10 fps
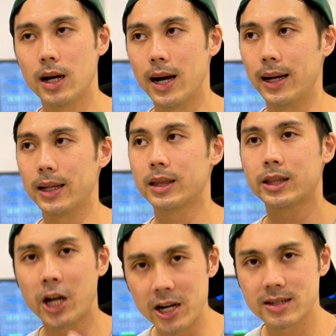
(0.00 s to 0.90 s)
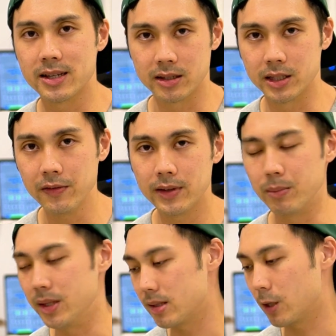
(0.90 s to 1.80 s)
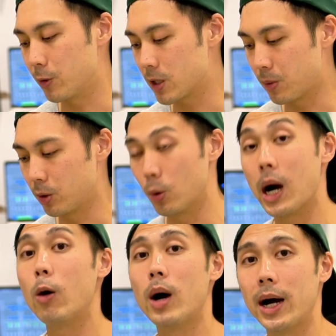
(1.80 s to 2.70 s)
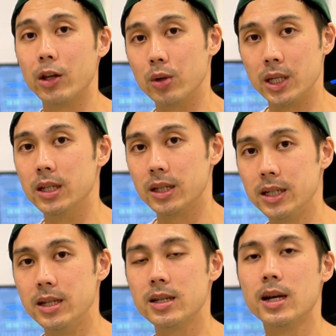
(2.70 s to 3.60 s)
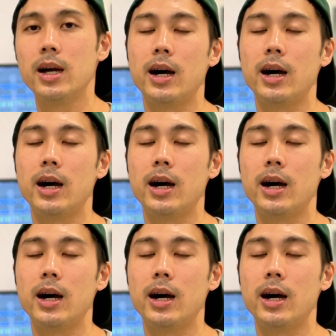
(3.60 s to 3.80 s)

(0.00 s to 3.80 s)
are touch sensitive, that means they respond to how hard you hit the keys,